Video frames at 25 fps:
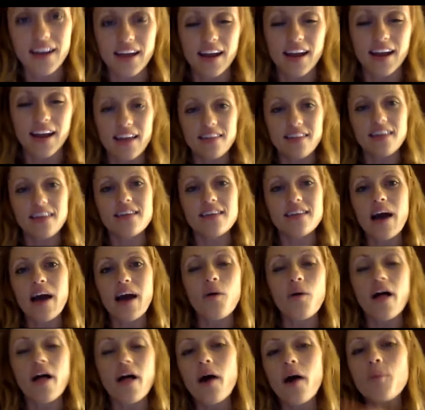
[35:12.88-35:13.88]
And I think
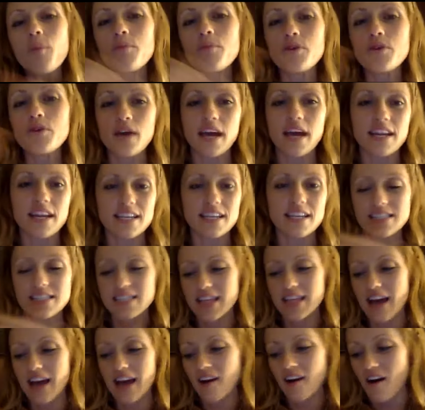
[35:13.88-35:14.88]
that will help you gain
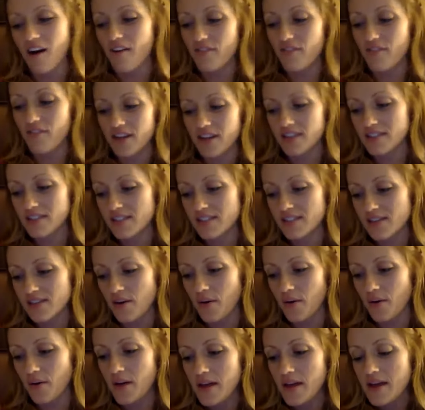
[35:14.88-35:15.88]
into that confidence.
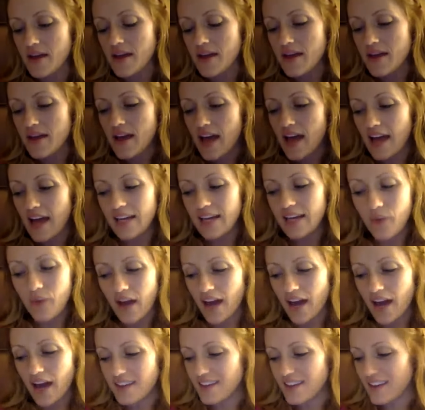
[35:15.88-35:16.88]
So
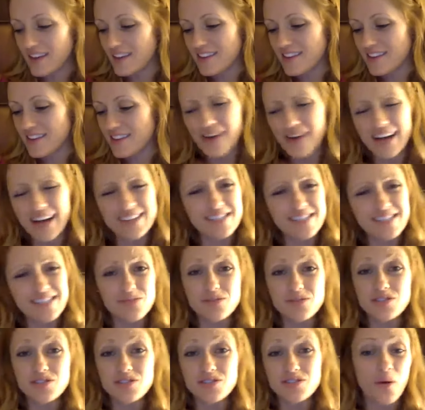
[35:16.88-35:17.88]
anyway, I think you guys,
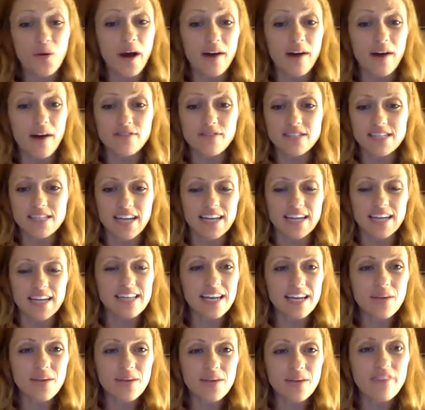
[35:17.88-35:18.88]
this was so helpful tonight. Does
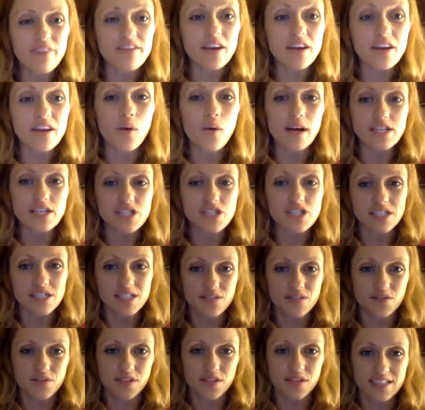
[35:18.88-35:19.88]
anyone have any
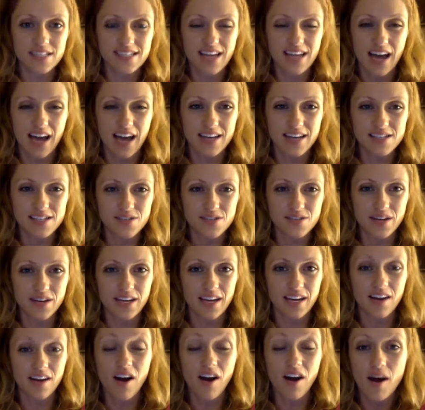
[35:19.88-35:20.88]
questions for these guys or
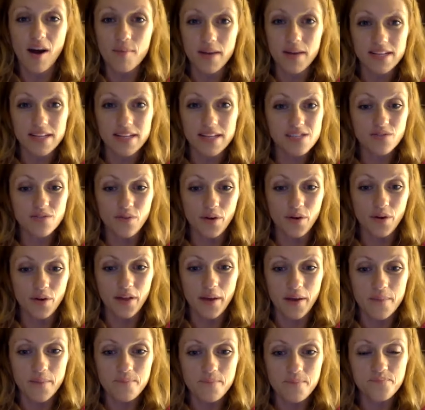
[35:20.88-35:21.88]
any comments for
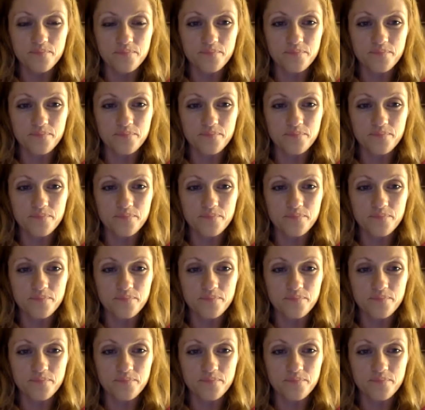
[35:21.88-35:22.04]
them?